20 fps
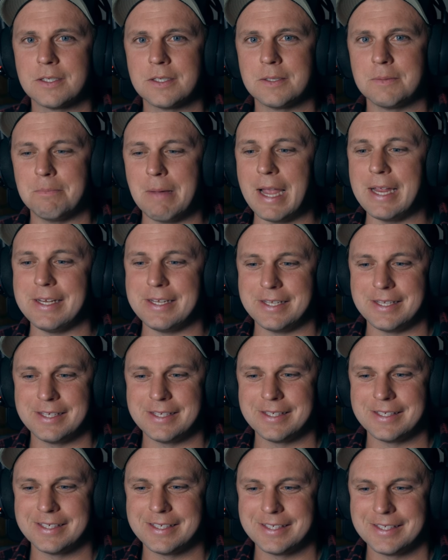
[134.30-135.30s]
Mate,
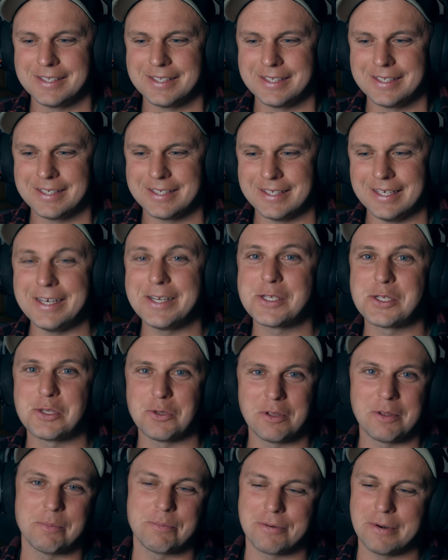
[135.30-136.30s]
it is
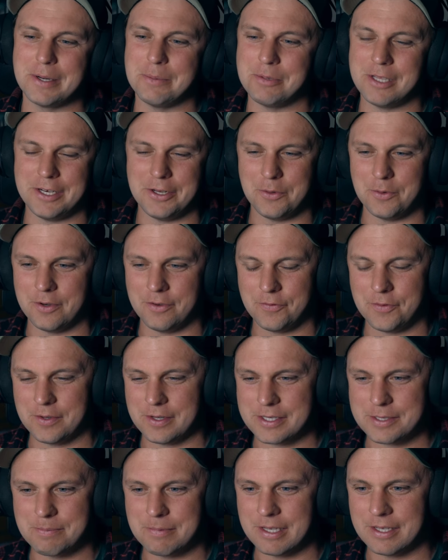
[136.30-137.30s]
looking pretty bloody good if you
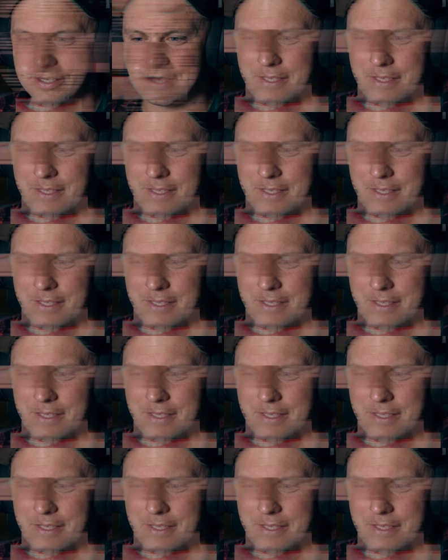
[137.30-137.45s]
ask me.